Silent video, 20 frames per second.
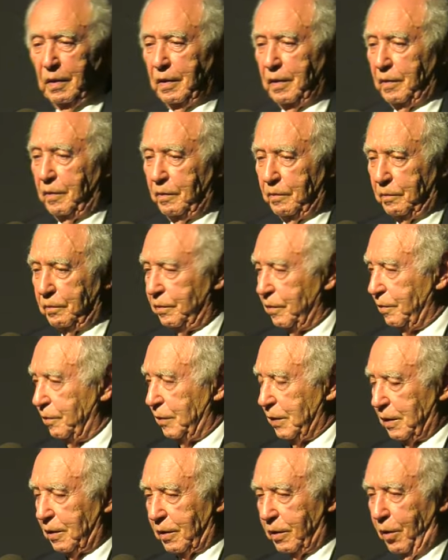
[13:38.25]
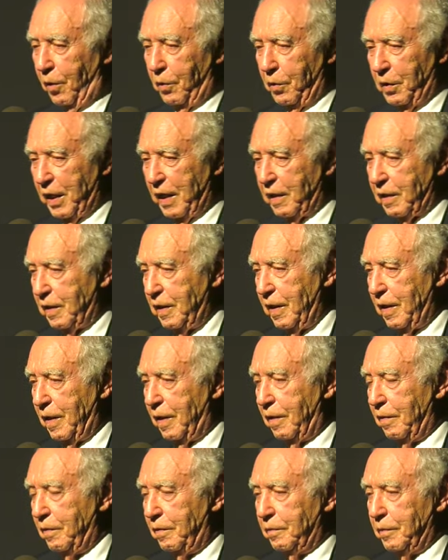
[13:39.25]
uh, with clothing. You
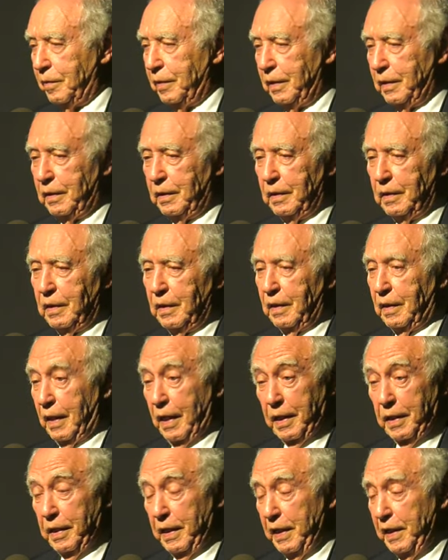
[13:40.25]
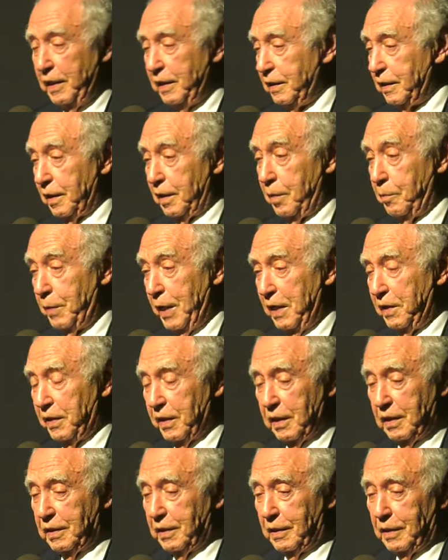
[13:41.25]
know, we and heat in the
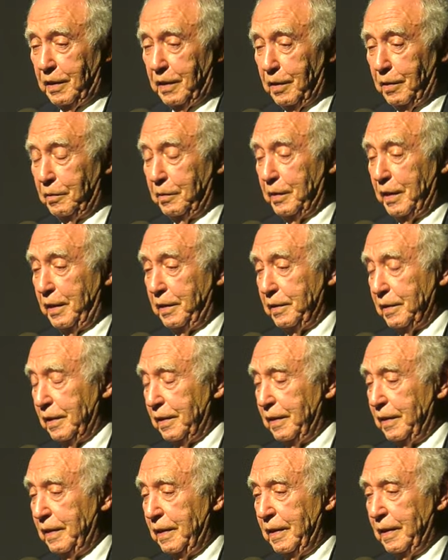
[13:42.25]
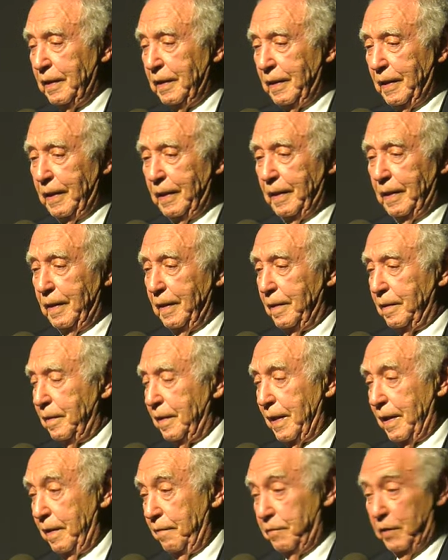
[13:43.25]
barracks. You know, and uh,
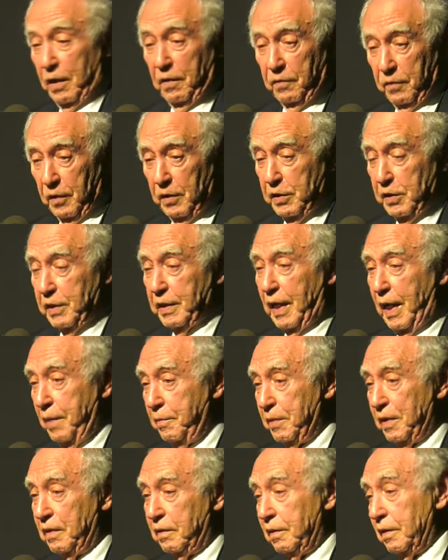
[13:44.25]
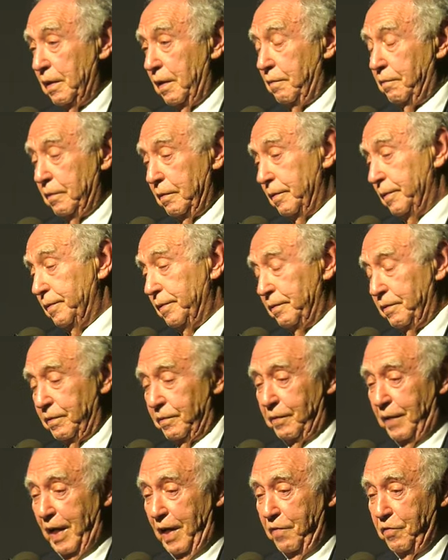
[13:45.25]
and for the first time in, in
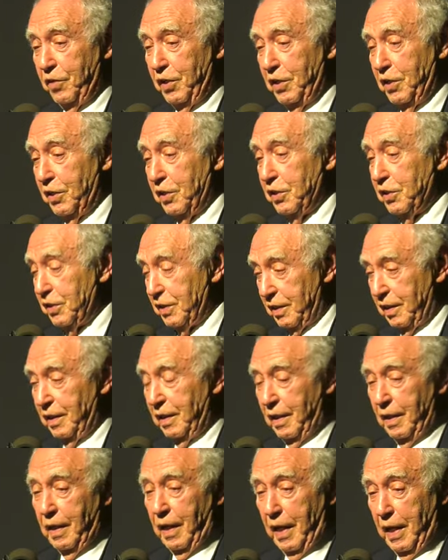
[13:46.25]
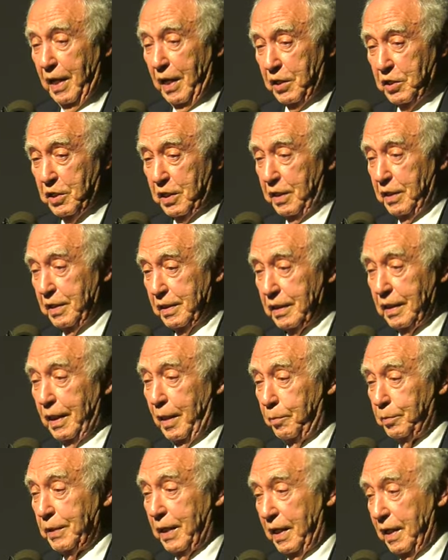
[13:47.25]
five years, I actually
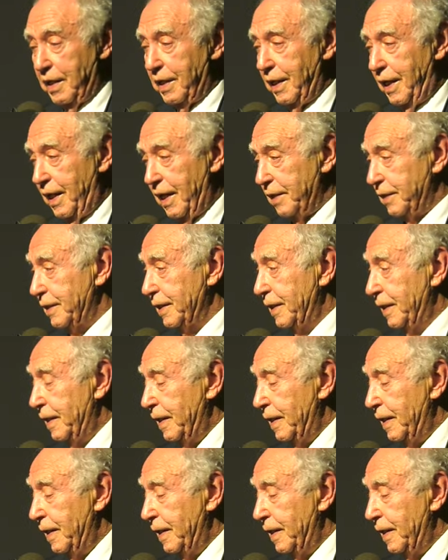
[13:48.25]
slept on a cot